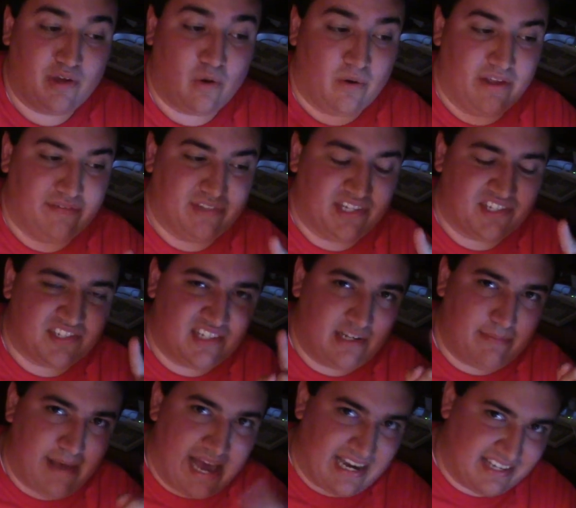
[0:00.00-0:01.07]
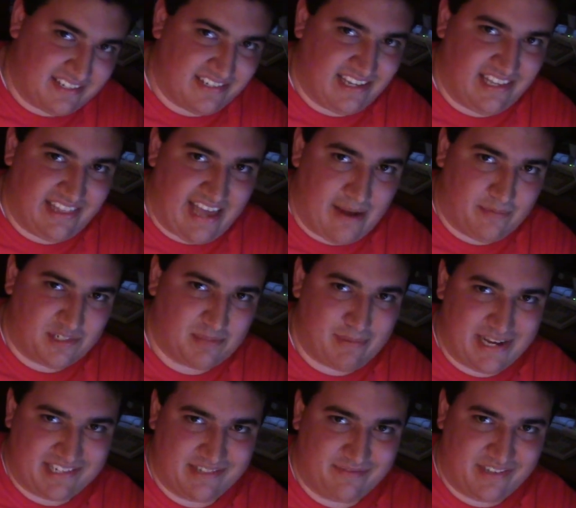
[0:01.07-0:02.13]
or even the cinematics in that
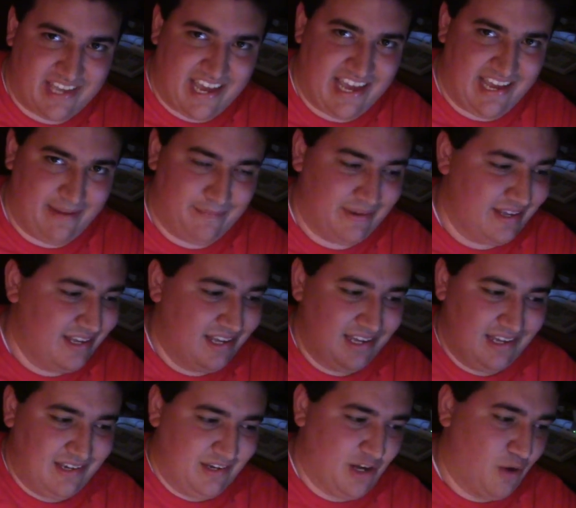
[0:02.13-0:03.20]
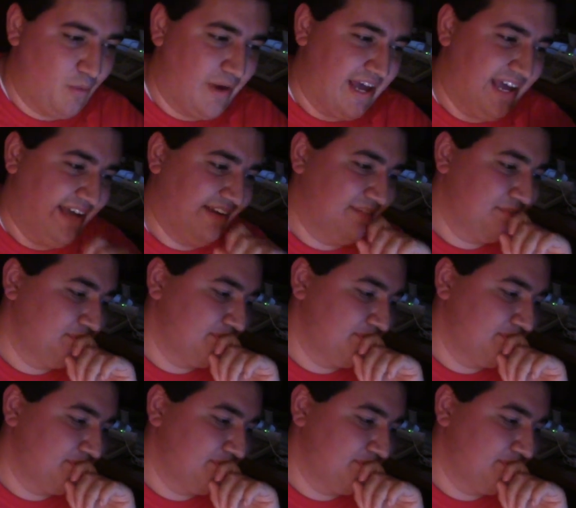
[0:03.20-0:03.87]
respective game. No way.